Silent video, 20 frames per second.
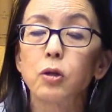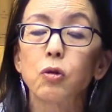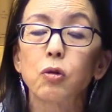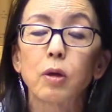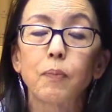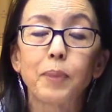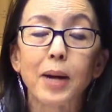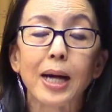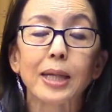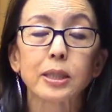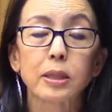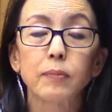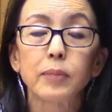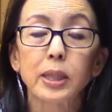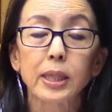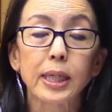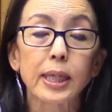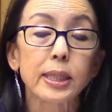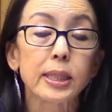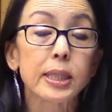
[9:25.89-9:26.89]
You could
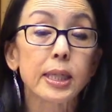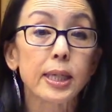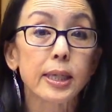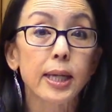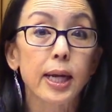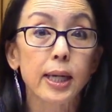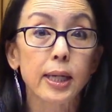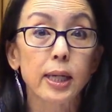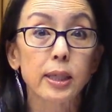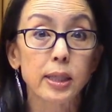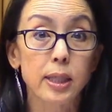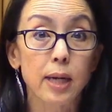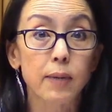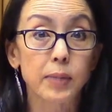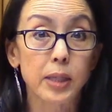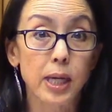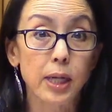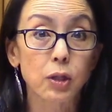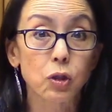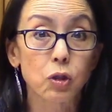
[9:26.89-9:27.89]
possibly get DNA
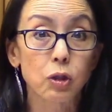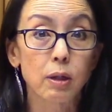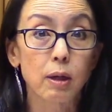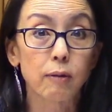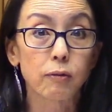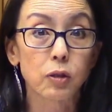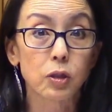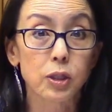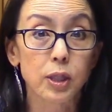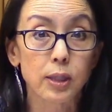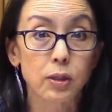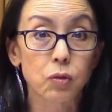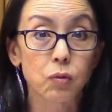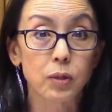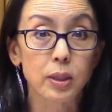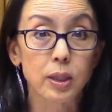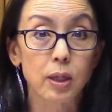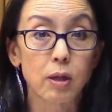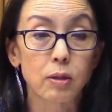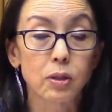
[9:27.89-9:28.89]
contamination of your test
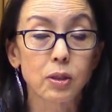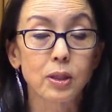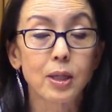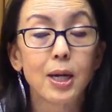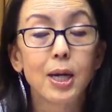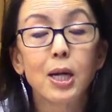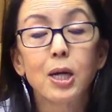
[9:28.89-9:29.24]
results.